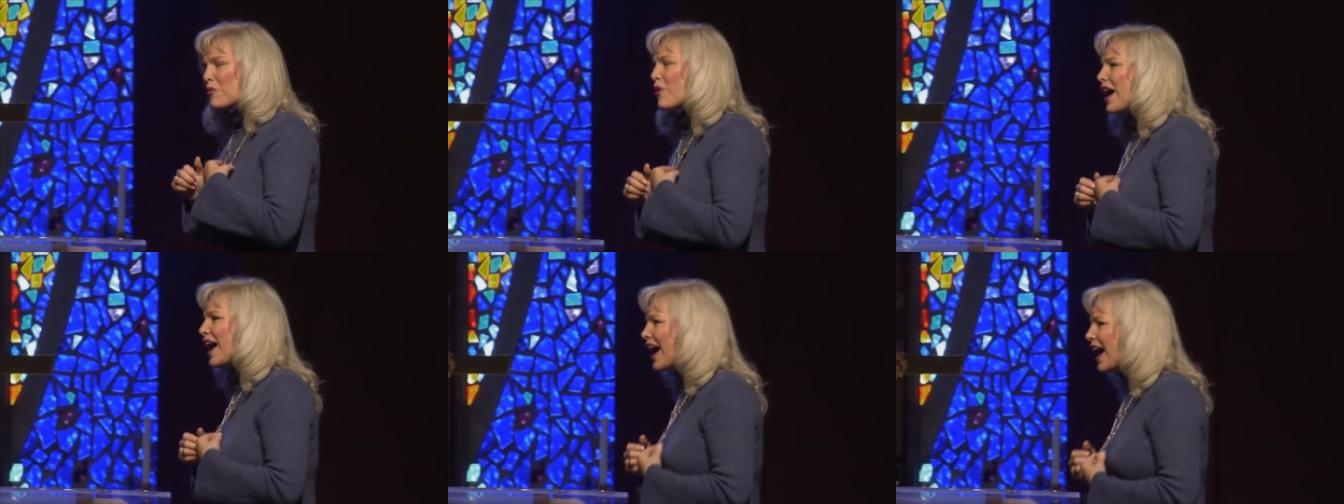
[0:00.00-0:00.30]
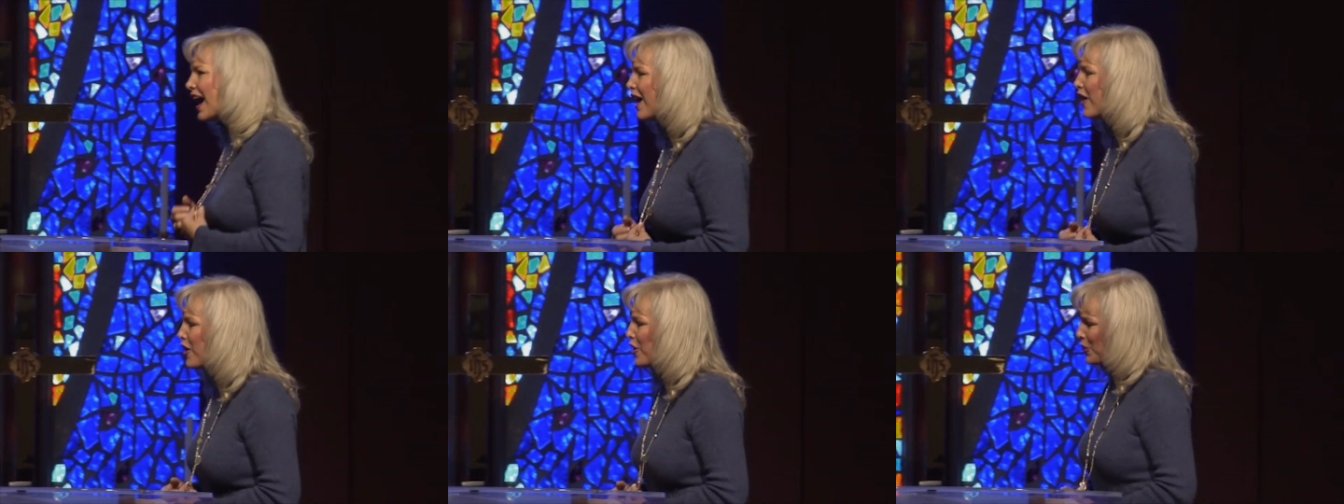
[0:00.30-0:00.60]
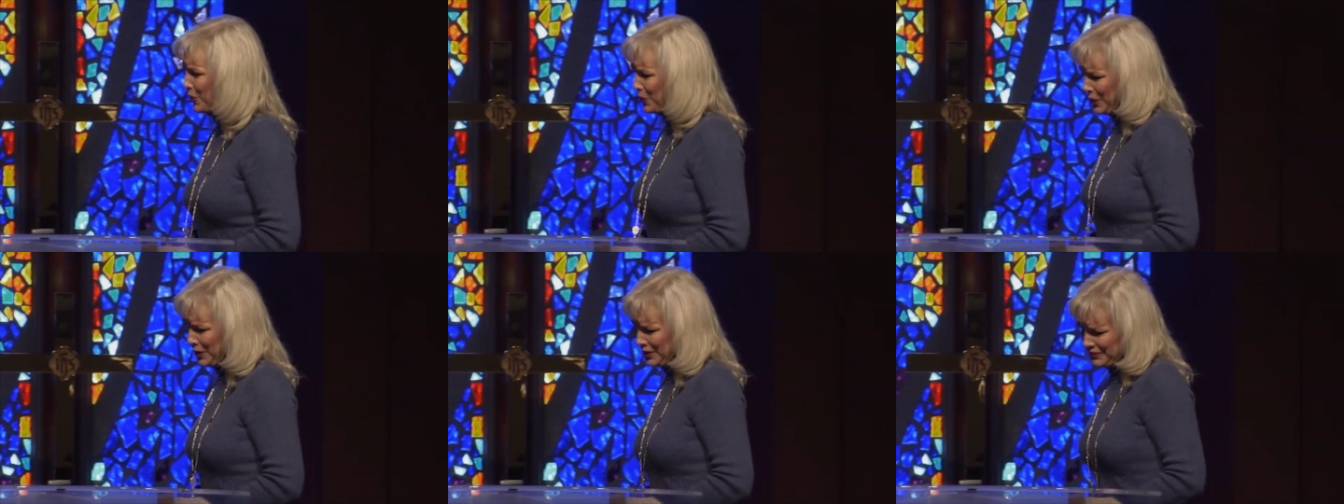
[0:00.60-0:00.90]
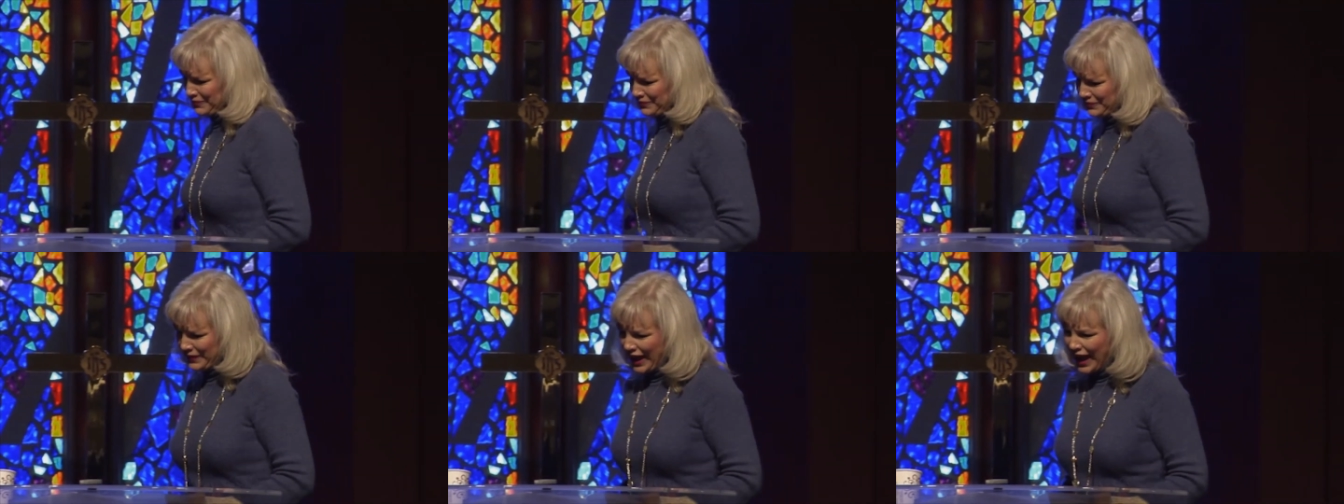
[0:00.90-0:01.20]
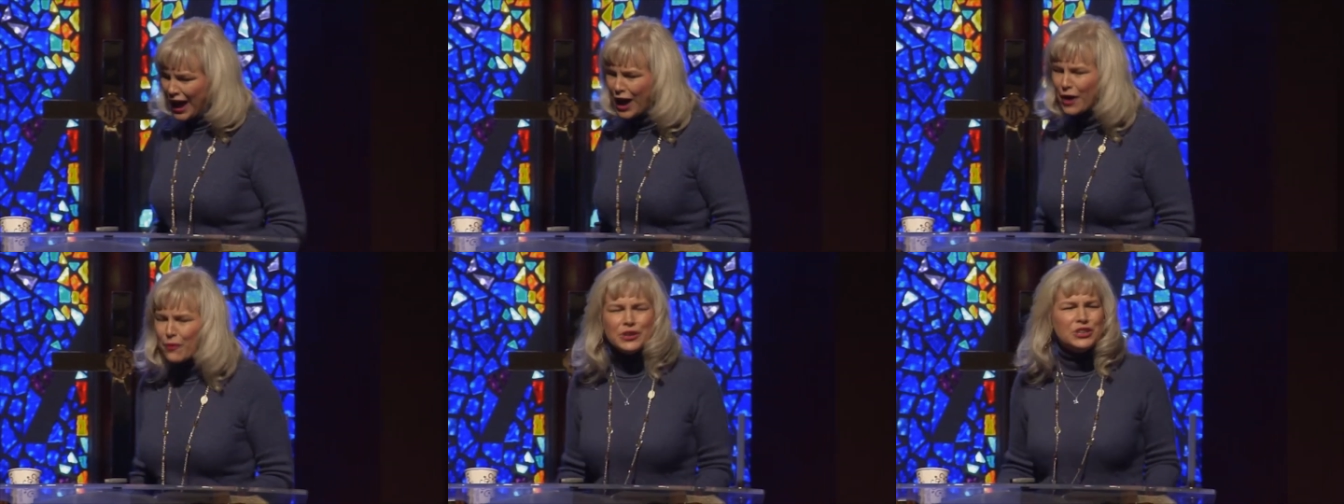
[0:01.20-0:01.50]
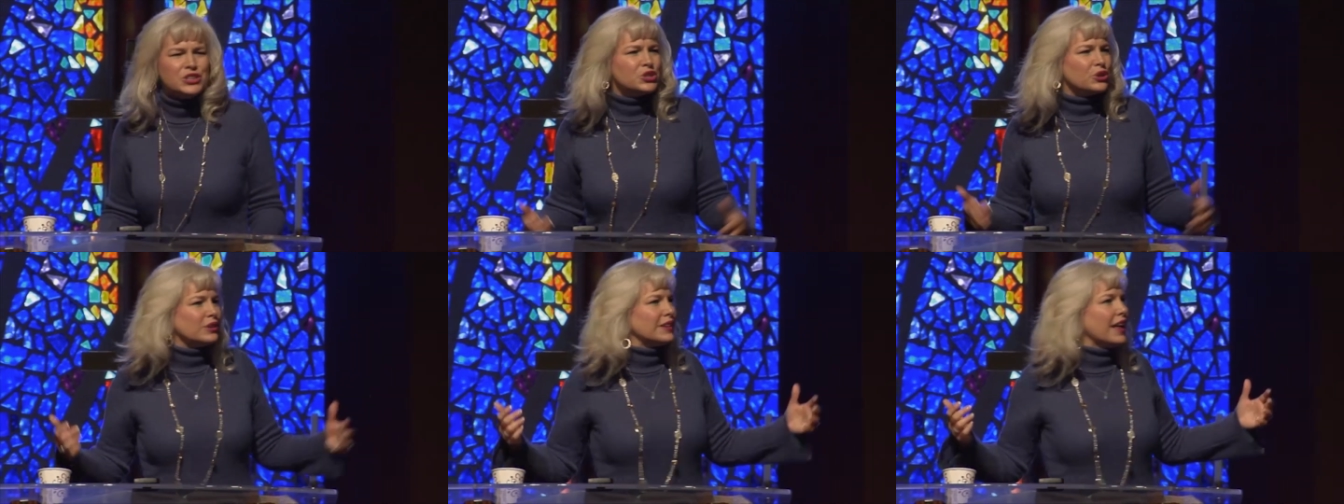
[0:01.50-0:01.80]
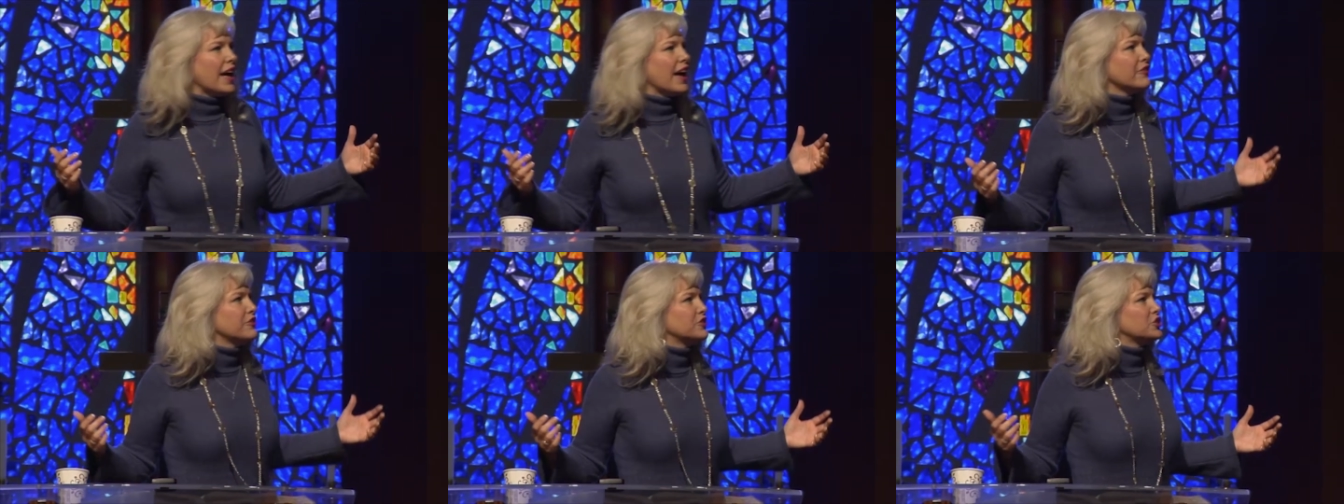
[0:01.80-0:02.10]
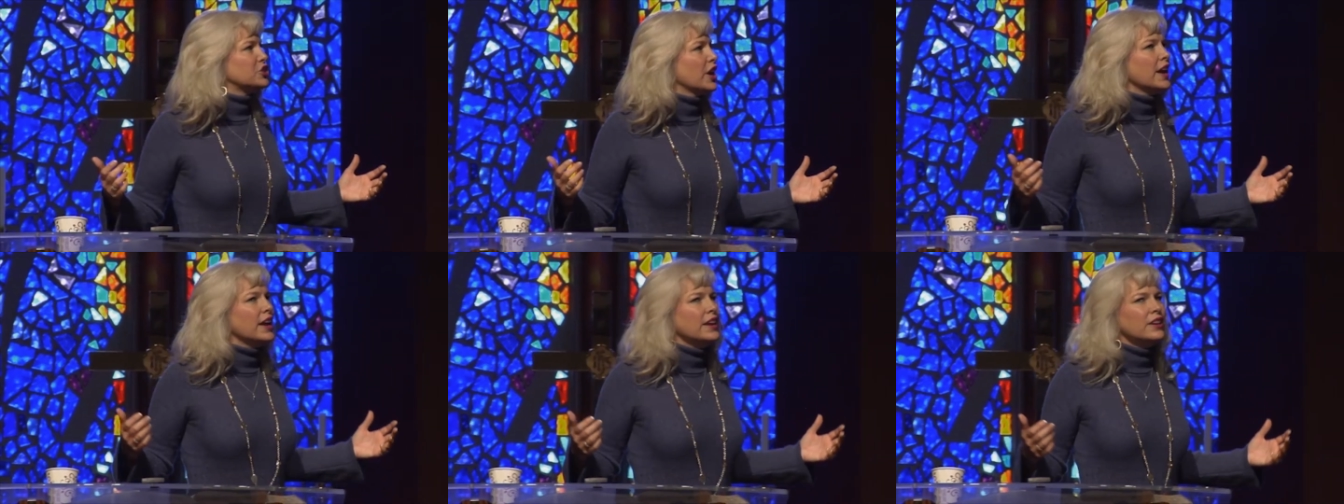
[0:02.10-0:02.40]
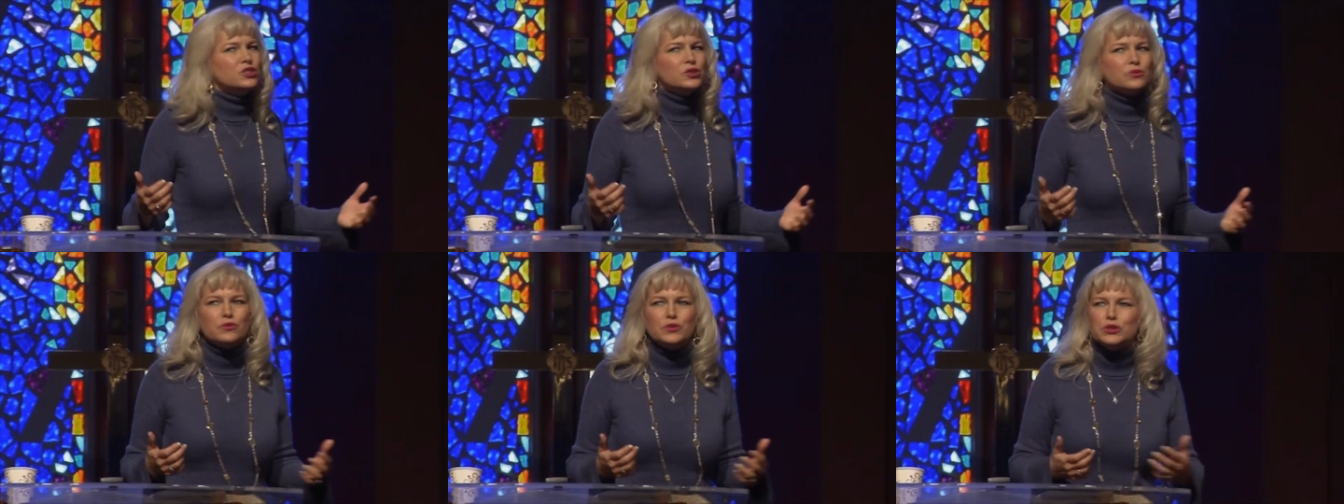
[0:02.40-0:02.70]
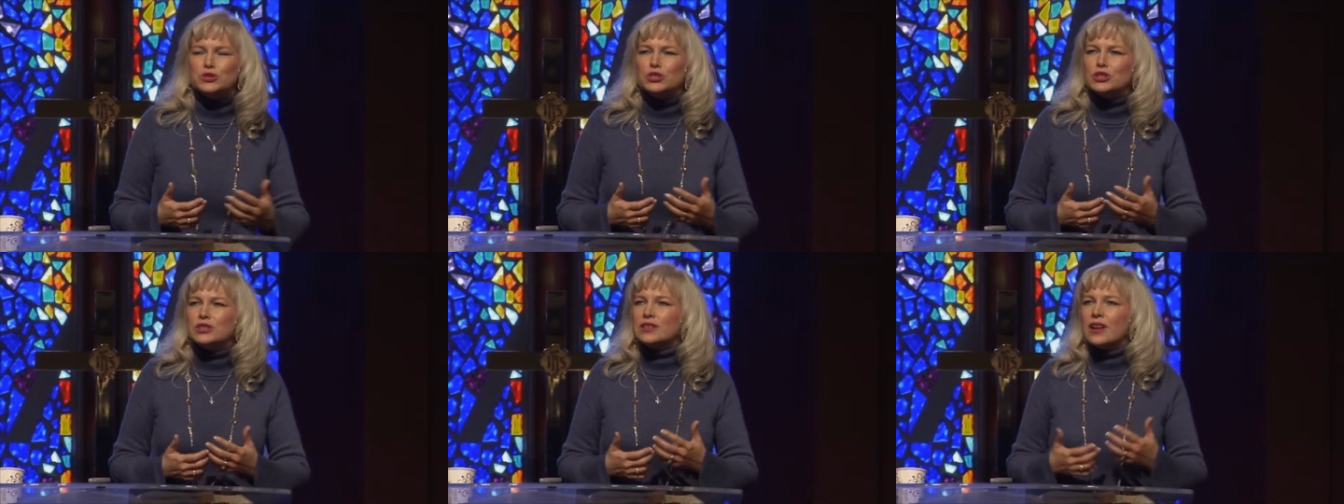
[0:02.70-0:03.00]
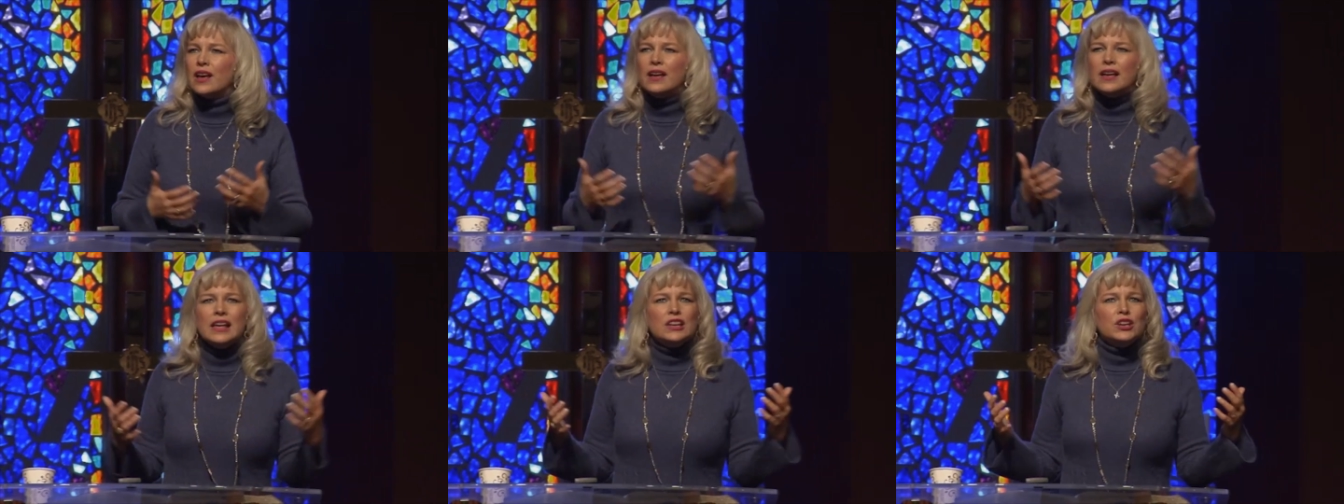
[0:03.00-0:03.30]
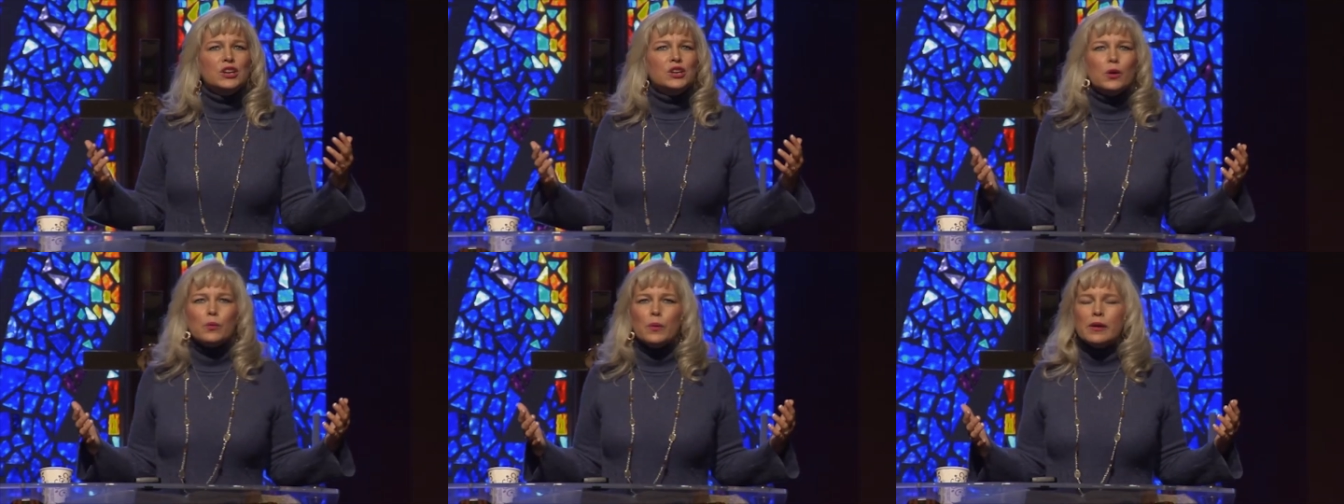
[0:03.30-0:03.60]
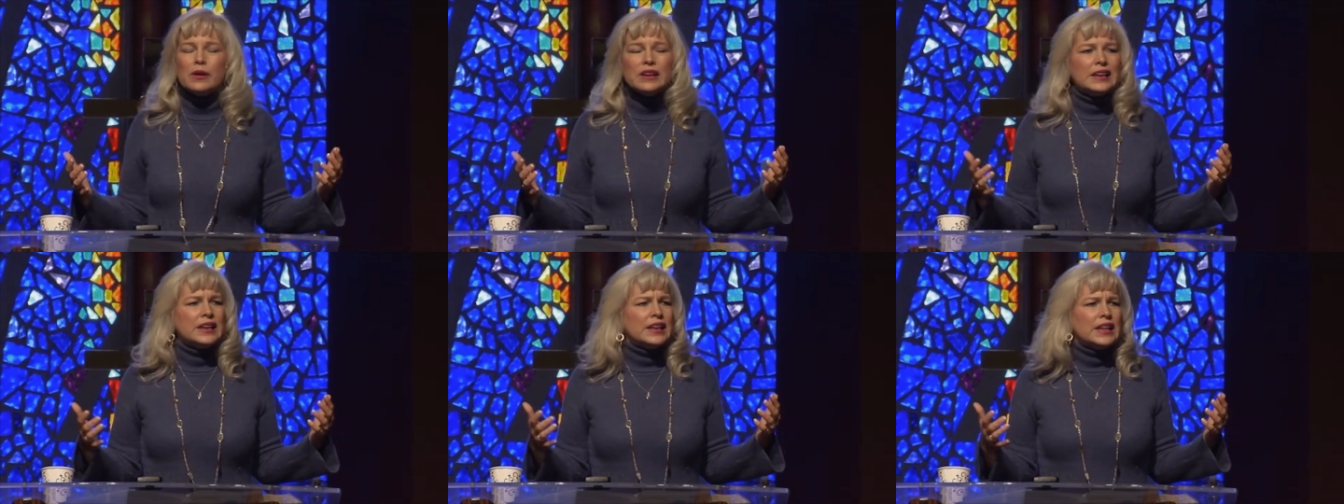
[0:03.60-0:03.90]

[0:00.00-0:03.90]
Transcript: Wow. How would your life change if you just, you know what?